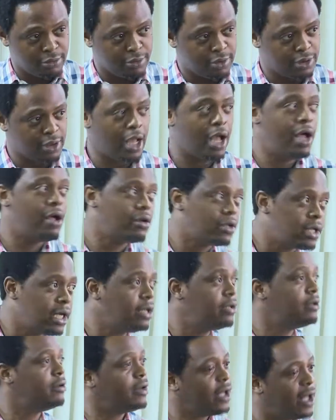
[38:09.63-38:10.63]
So, okay,
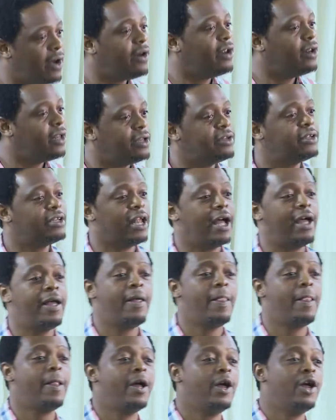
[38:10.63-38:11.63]
all right, let's see that.
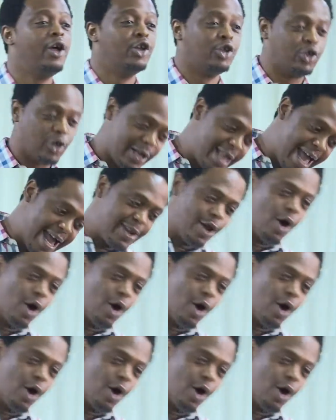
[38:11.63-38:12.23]
So then